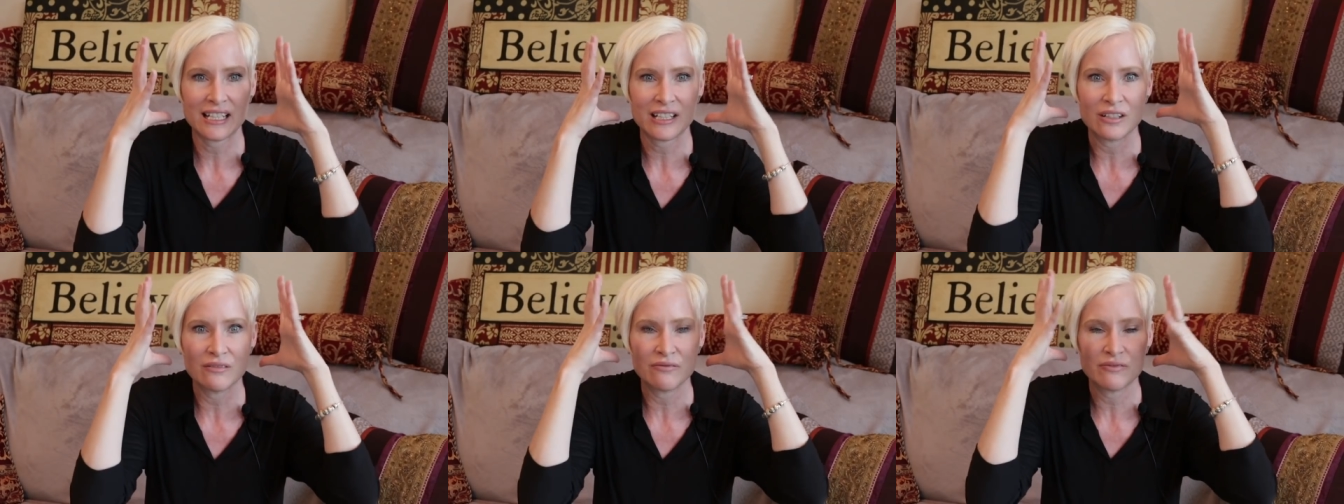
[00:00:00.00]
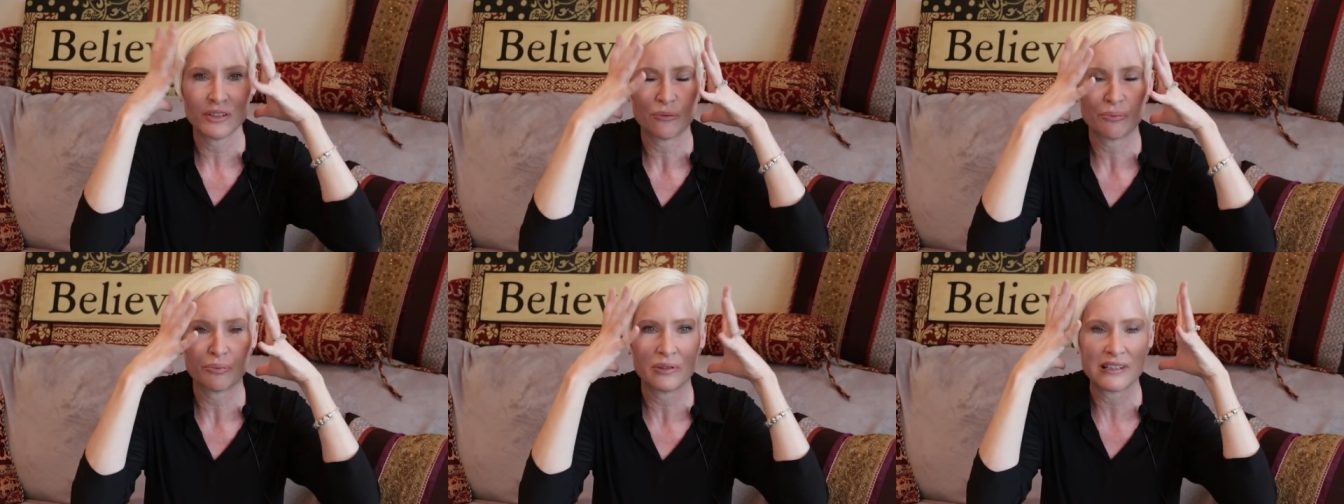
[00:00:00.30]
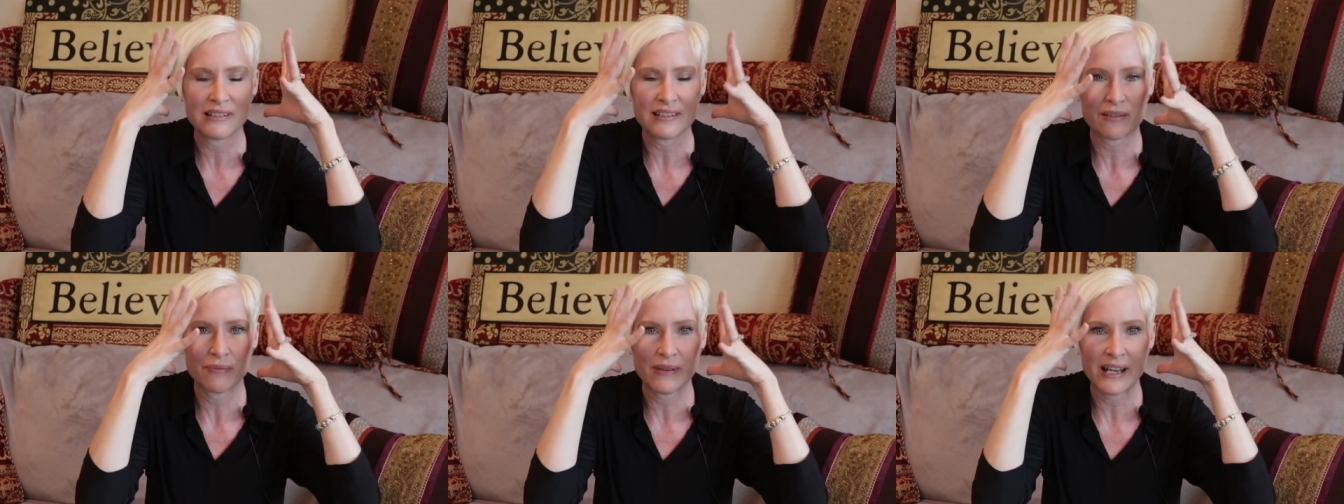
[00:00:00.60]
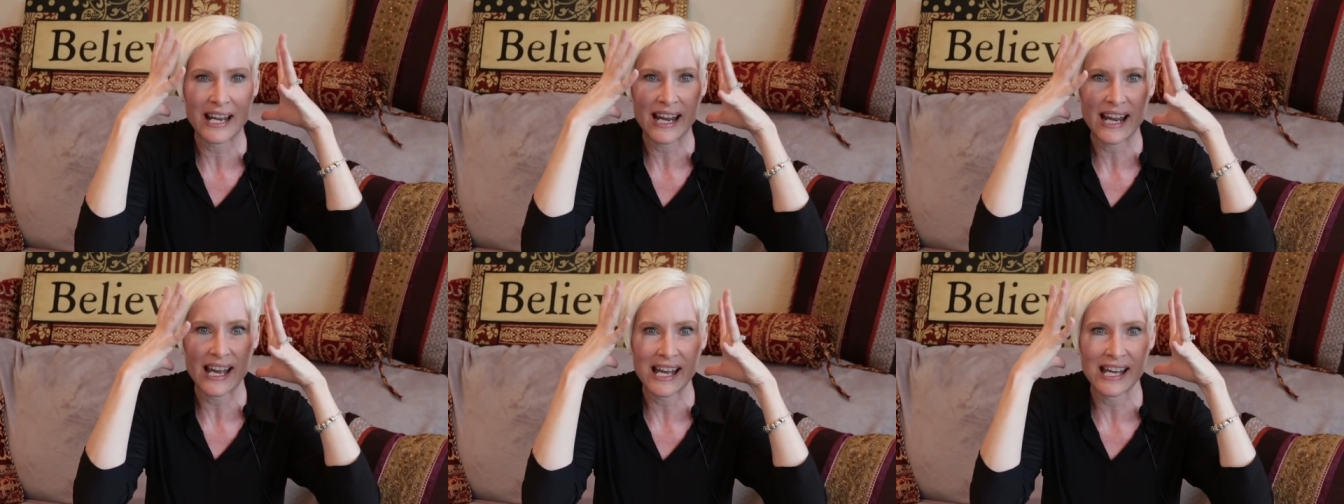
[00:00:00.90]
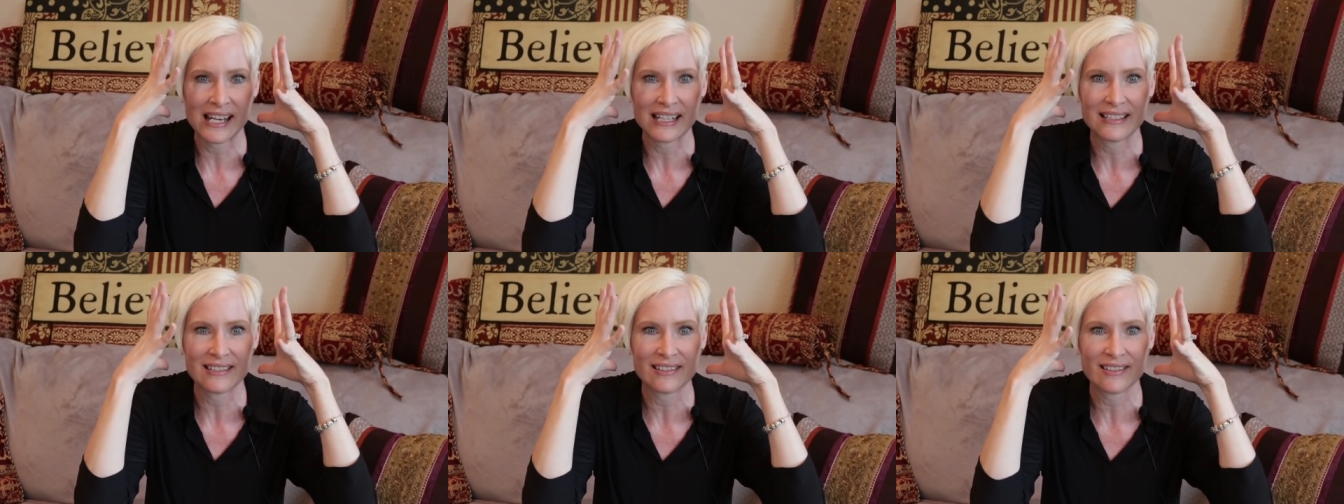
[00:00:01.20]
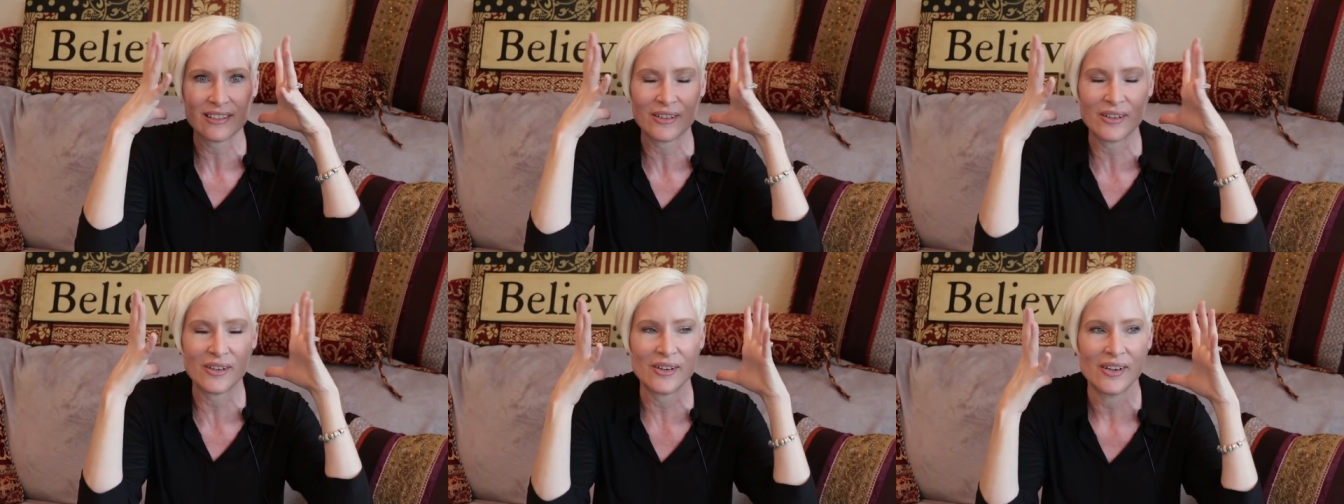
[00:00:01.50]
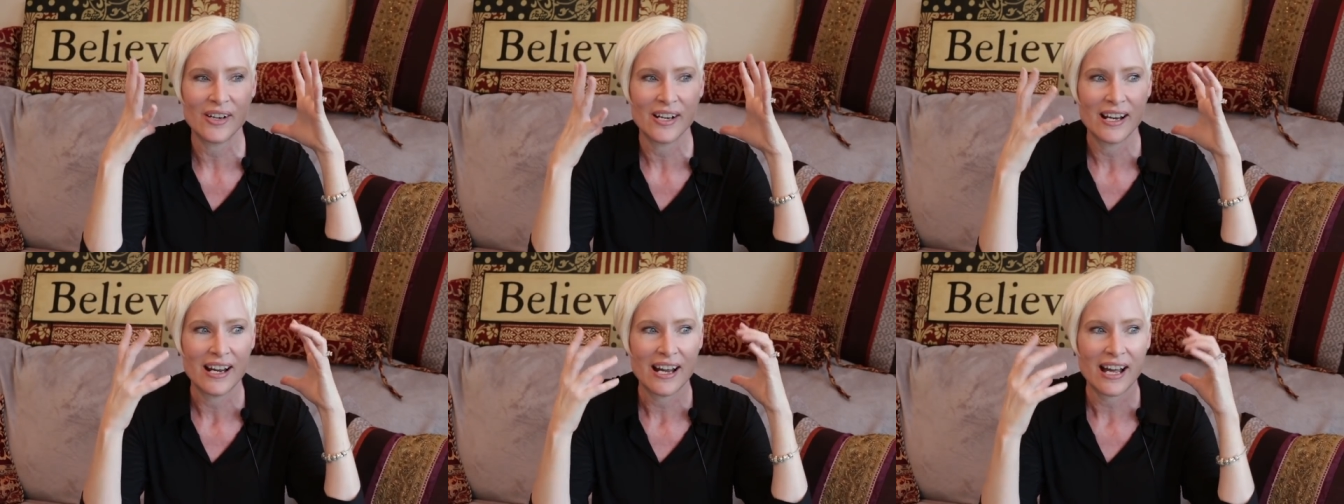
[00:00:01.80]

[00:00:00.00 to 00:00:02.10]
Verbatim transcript: I couldn't feel Prince in my head. So